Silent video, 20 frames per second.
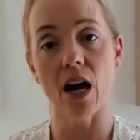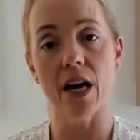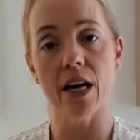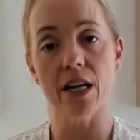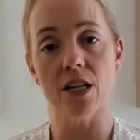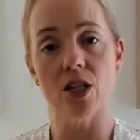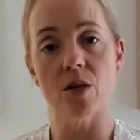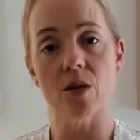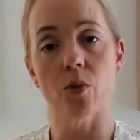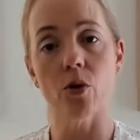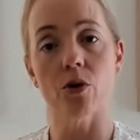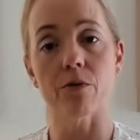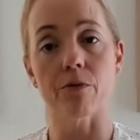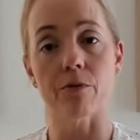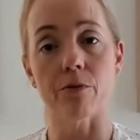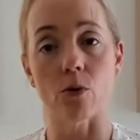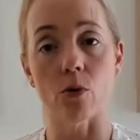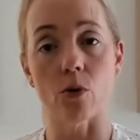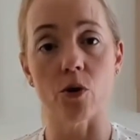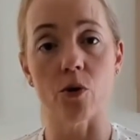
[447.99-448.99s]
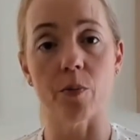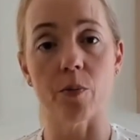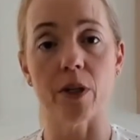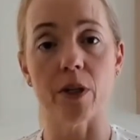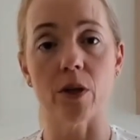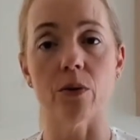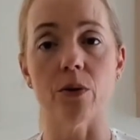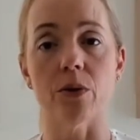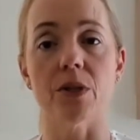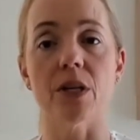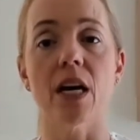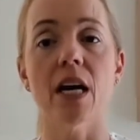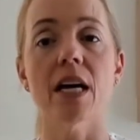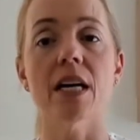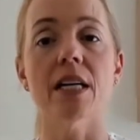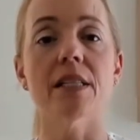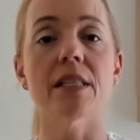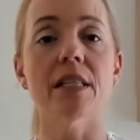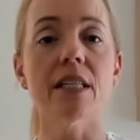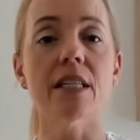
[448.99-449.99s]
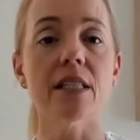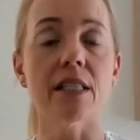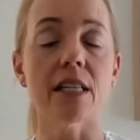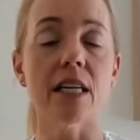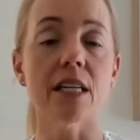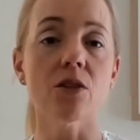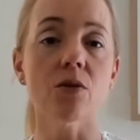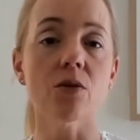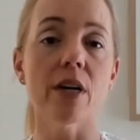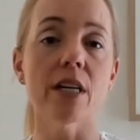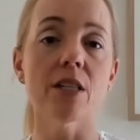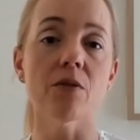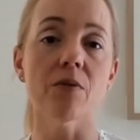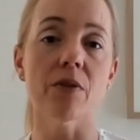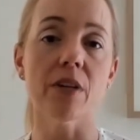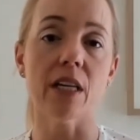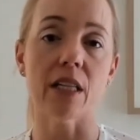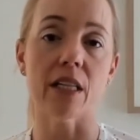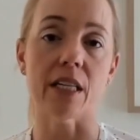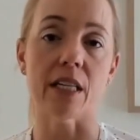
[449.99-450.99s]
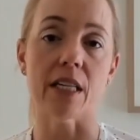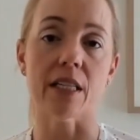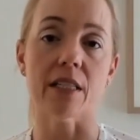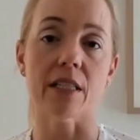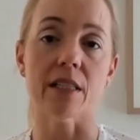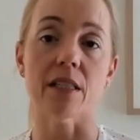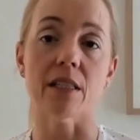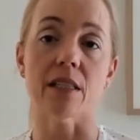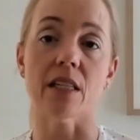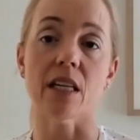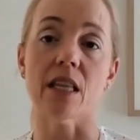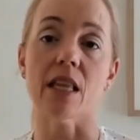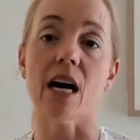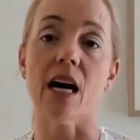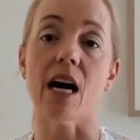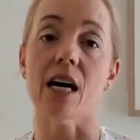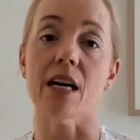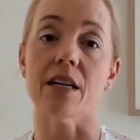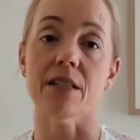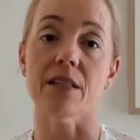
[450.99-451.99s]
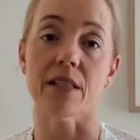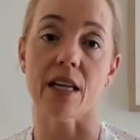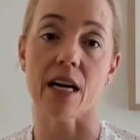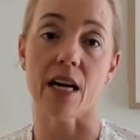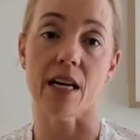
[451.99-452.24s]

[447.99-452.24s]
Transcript: I actually put it fourth because success rates for clinics that see the hardest